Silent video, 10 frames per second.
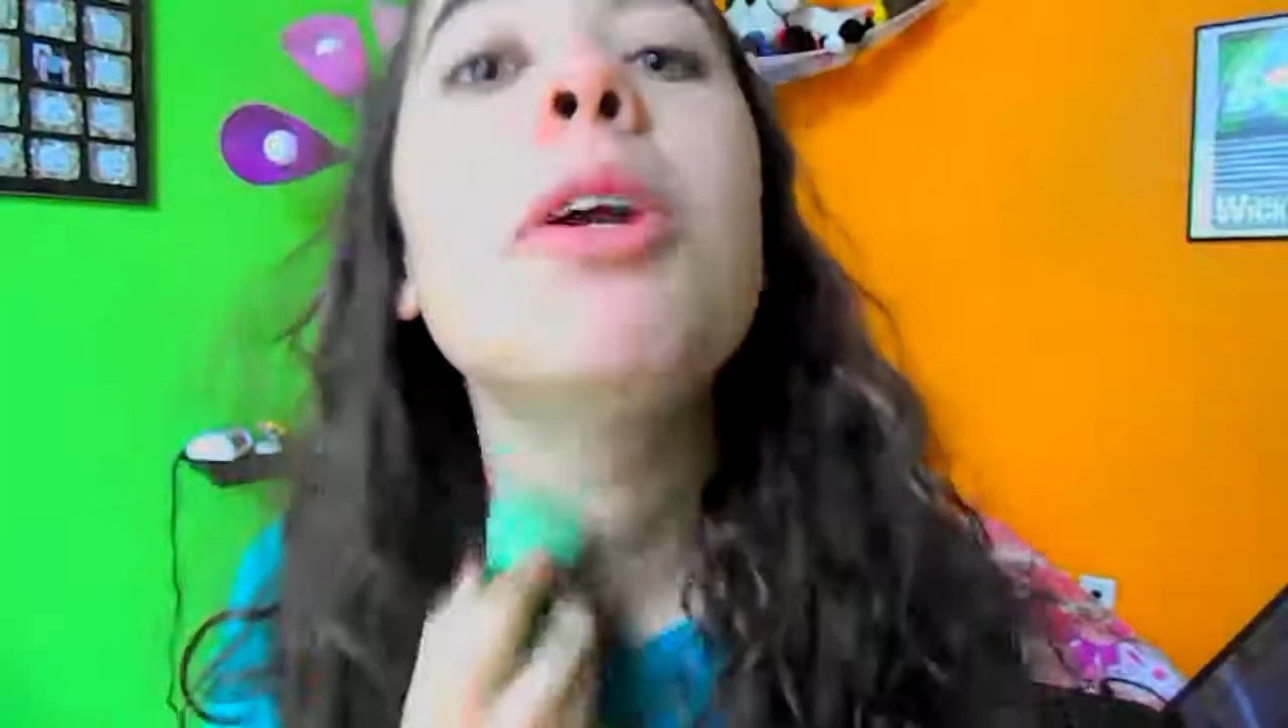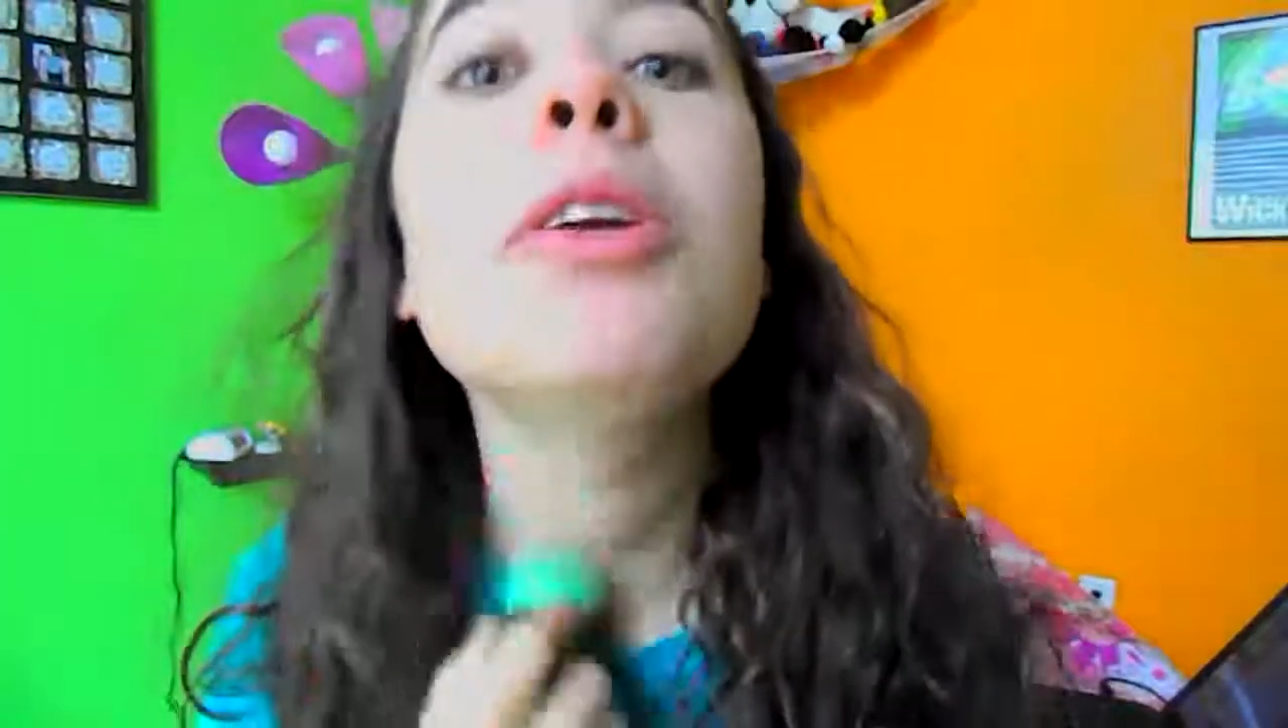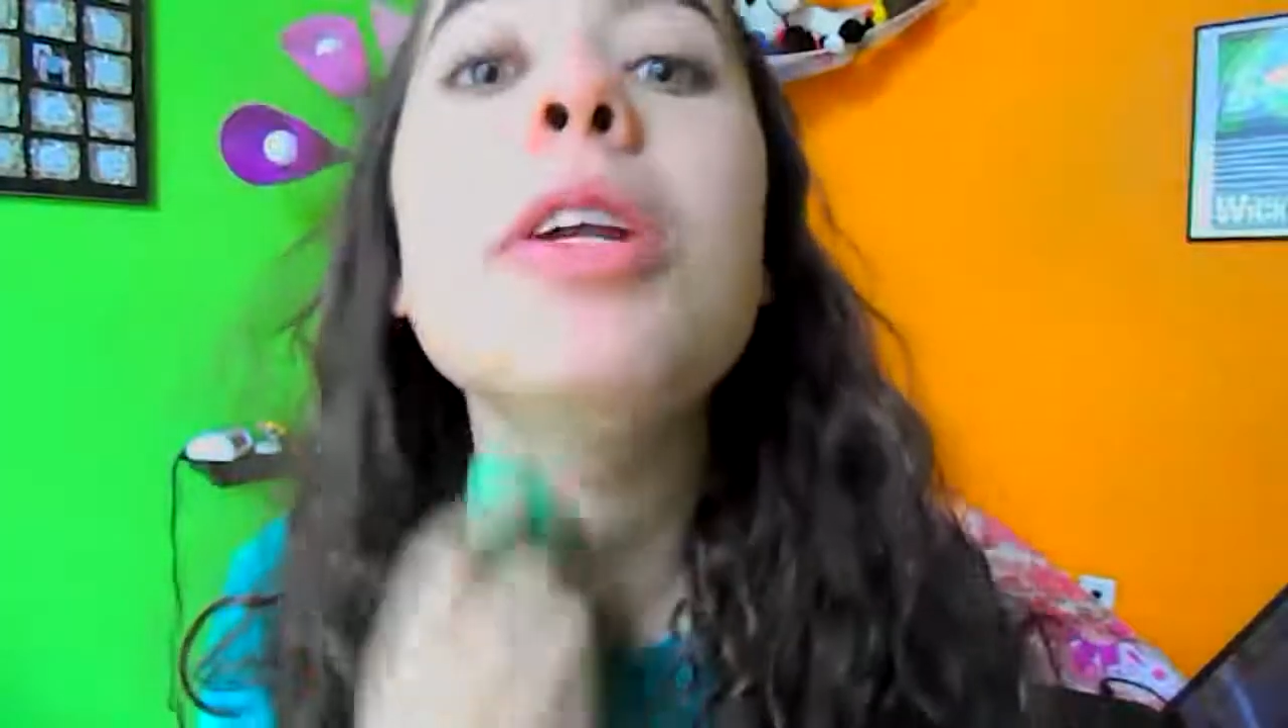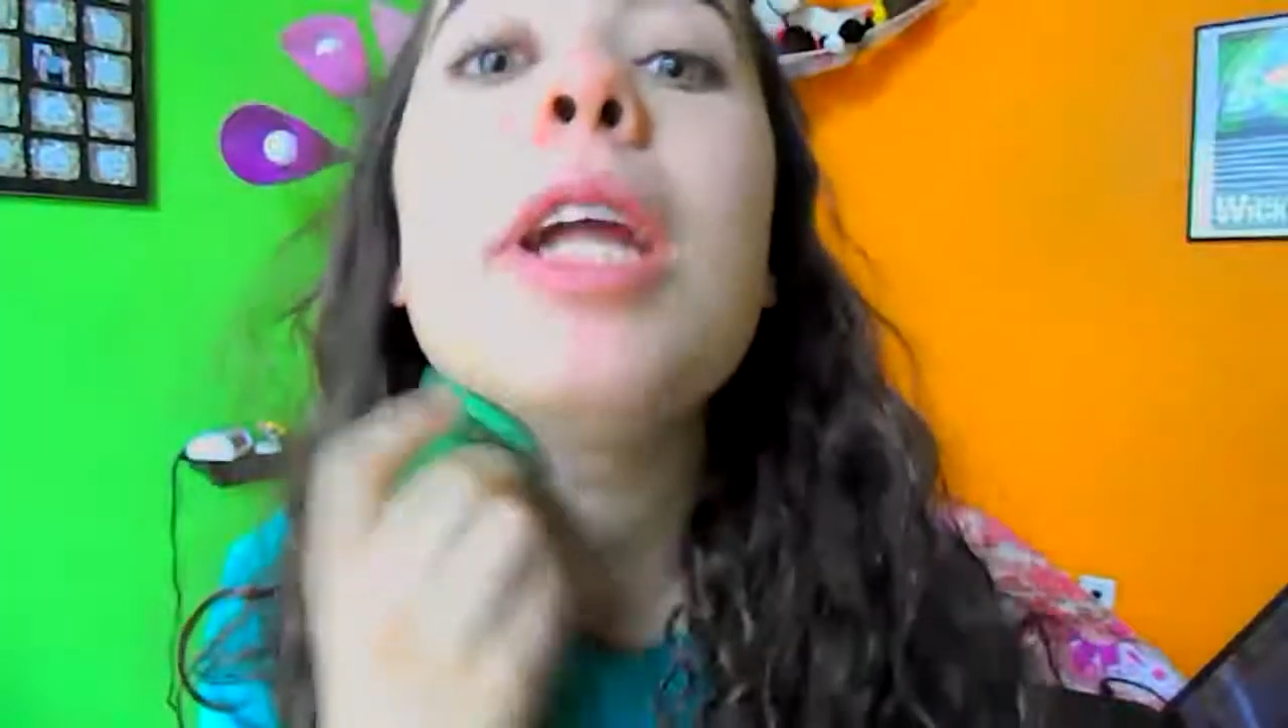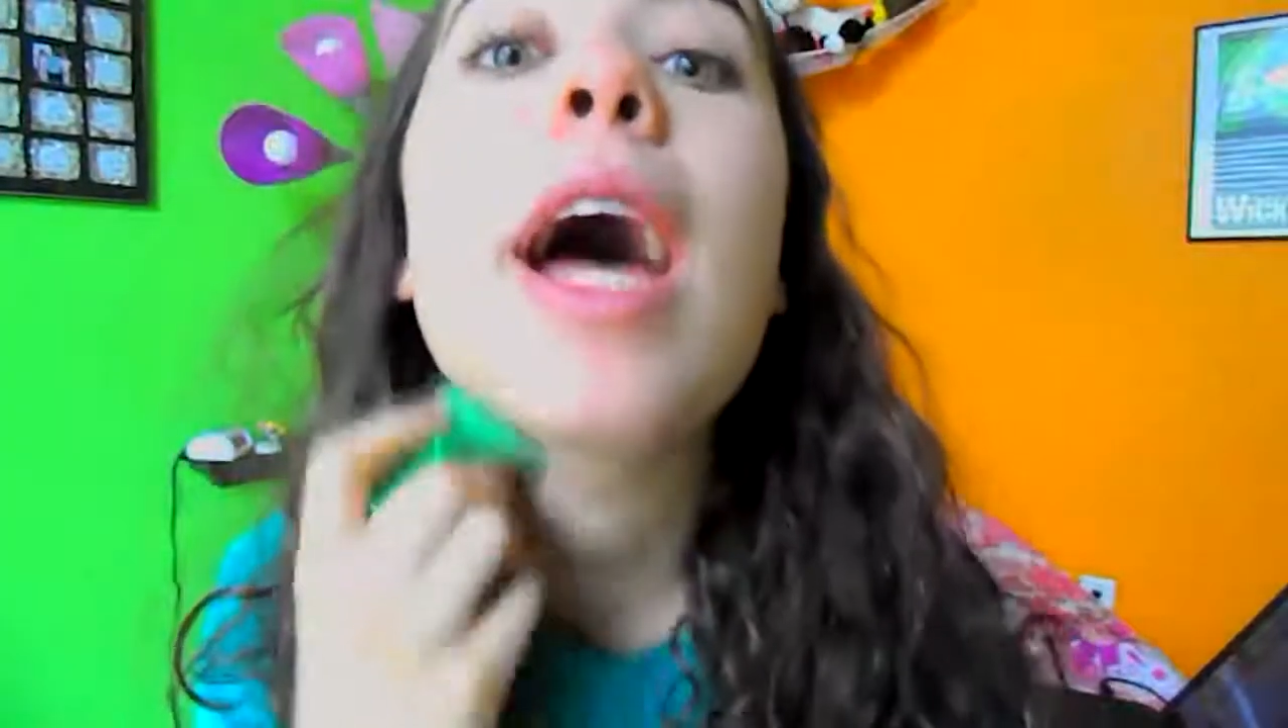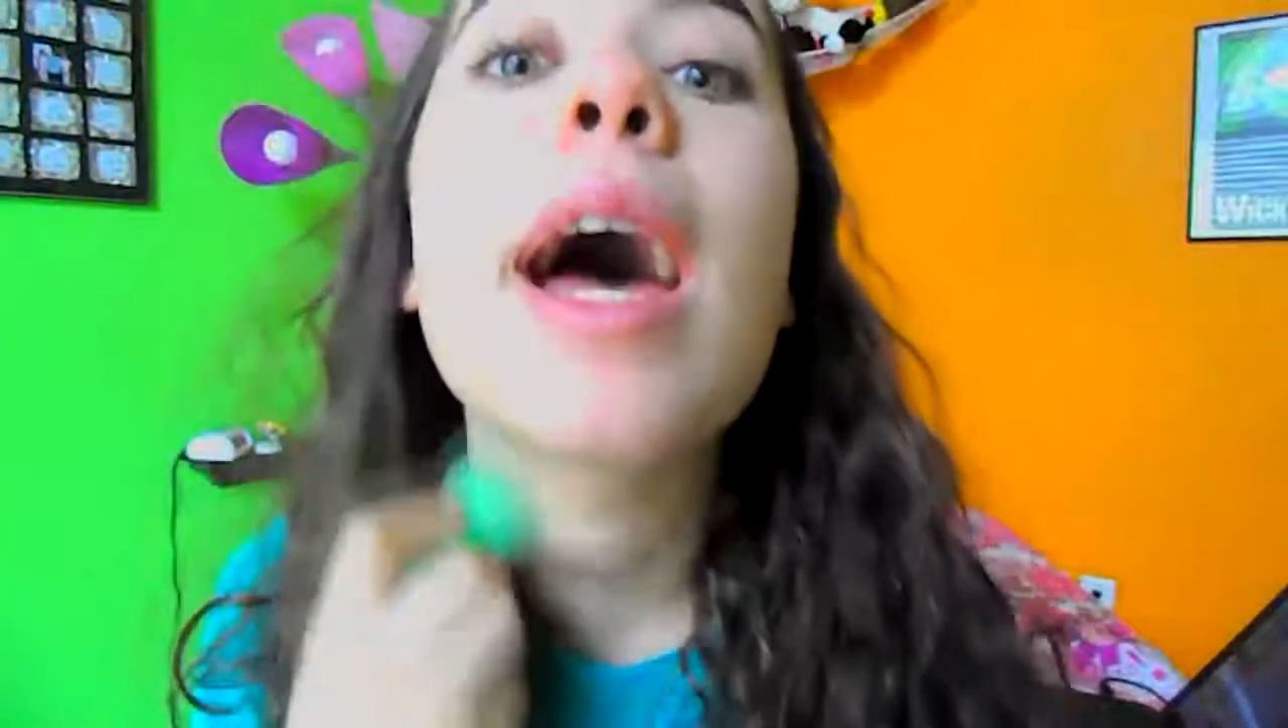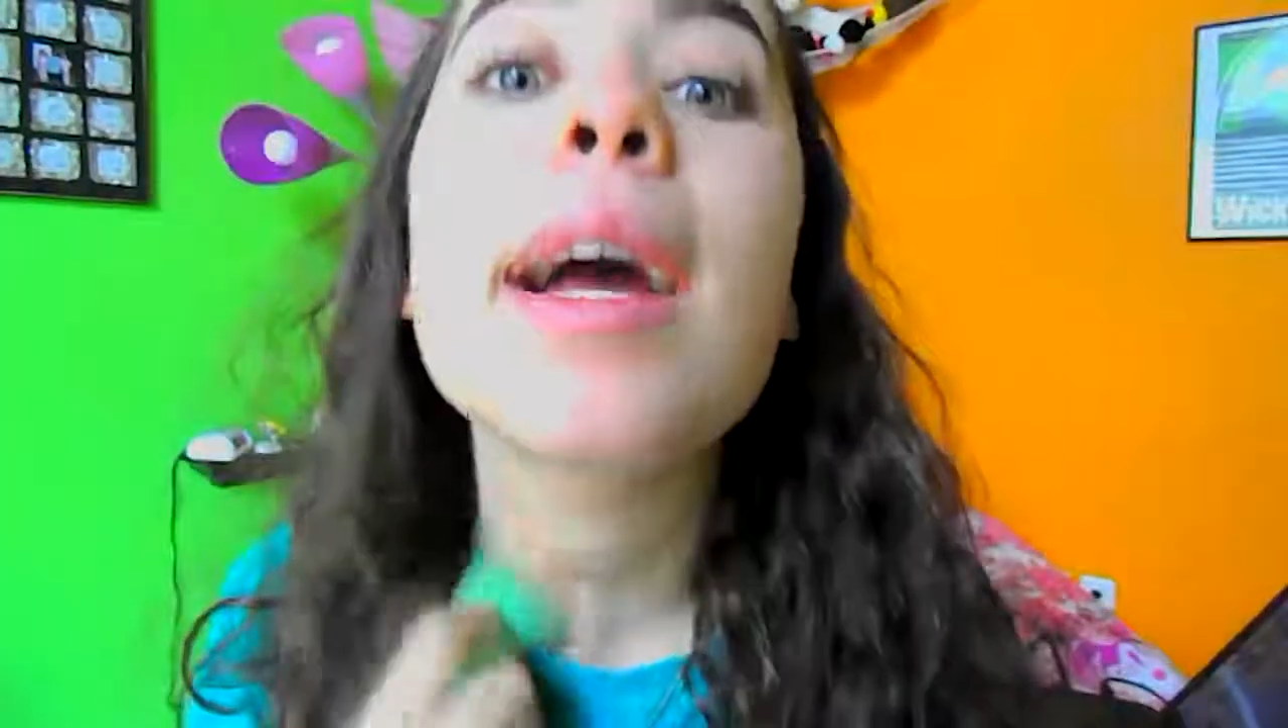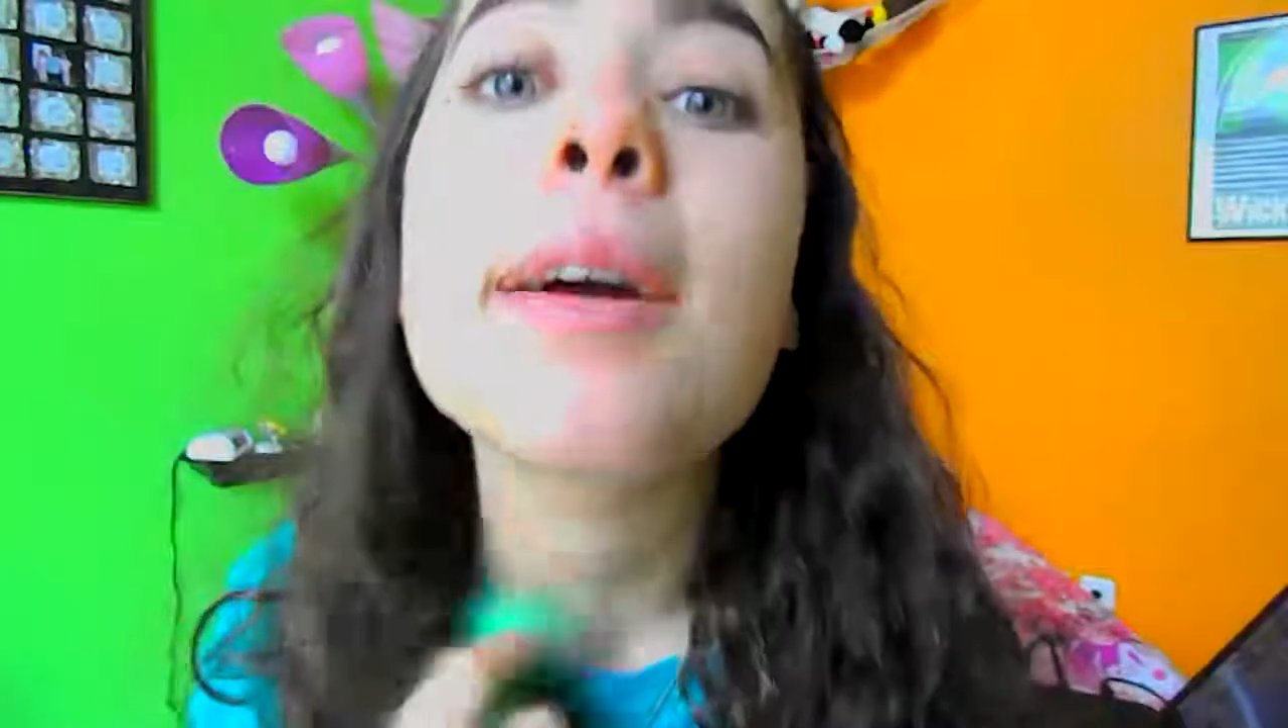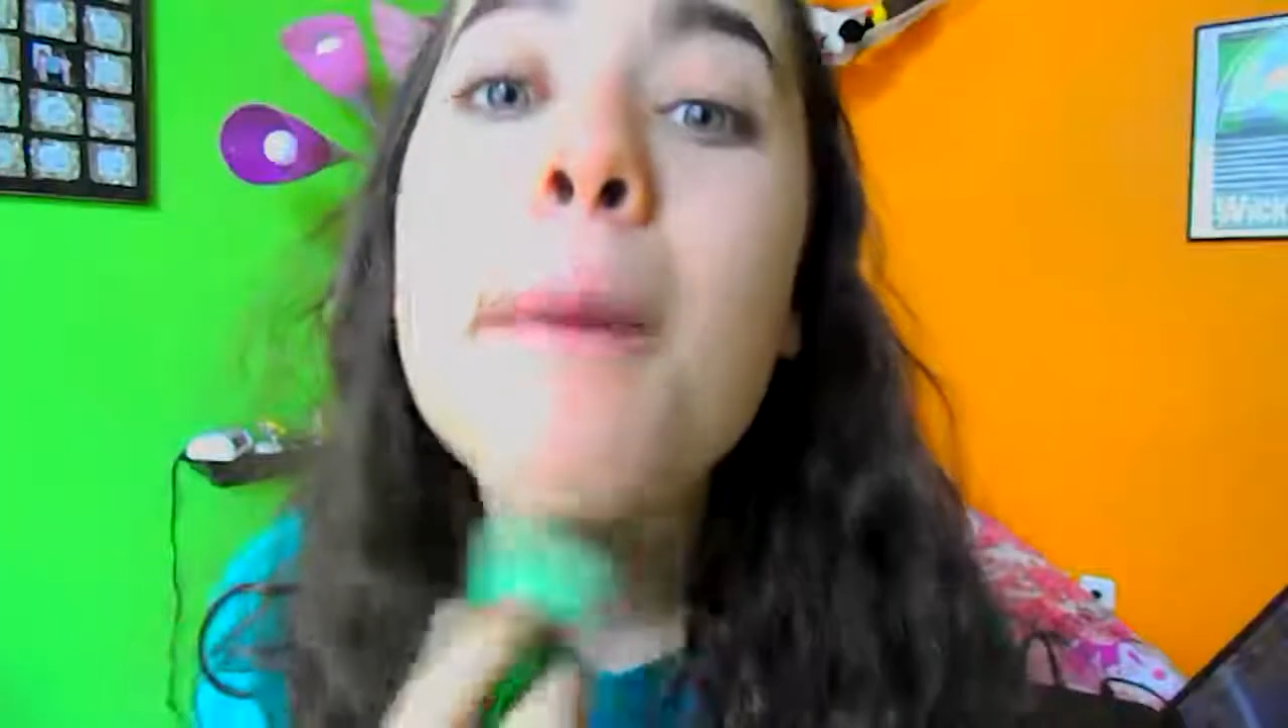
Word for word: on your neck